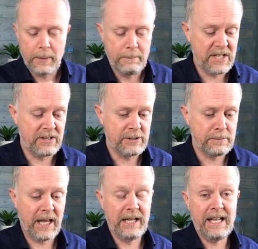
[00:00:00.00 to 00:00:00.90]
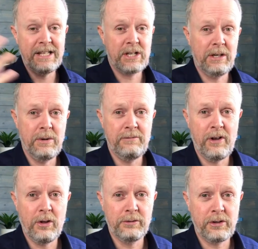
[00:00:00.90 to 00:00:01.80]
business plan is going to
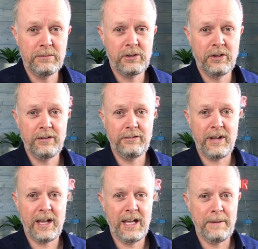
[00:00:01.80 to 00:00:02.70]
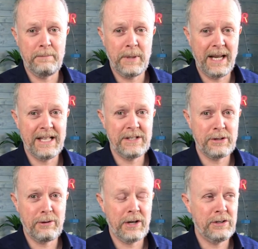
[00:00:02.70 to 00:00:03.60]
involve some sort of plans
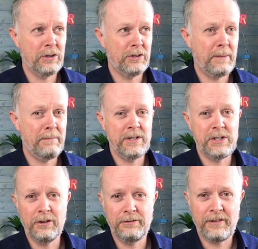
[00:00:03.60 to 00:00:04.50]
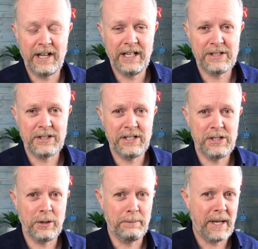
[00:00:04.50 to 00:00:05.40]
around your numbers, your finances,
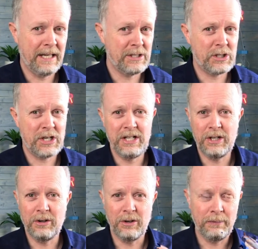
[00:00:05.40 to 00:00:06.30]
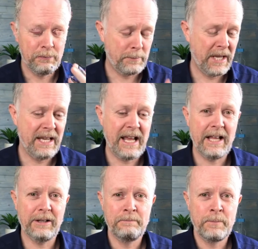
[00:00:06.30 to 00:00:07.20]
your balance sheet, your
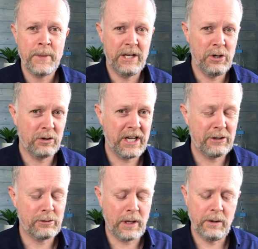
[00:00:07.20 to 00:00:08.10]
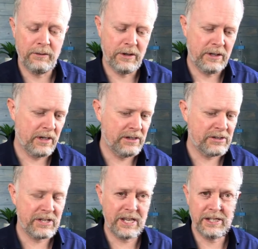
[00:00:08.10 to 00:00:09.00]
P&L, and your cash flow. If you don't
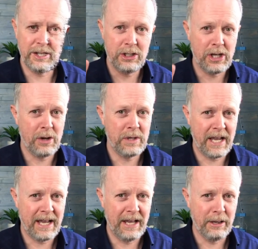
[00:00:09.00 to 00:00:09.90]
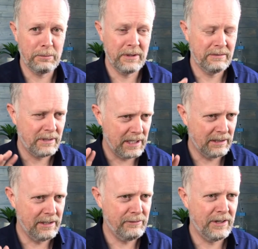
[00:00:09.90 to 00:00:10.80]
understand it, go get help. I'll
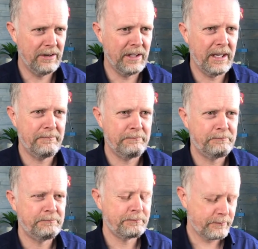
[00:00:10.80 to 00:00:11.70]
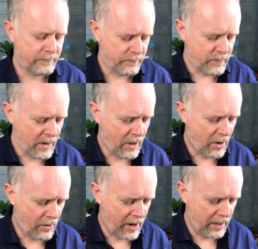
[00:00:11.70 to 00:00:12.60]
leave it at that.
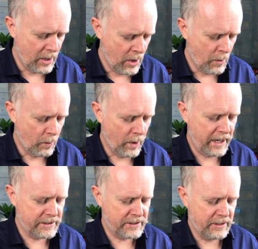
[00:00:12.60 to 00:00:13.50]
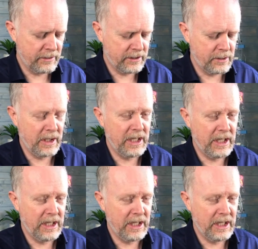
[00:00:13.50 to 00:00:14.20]
All right. What else do we need to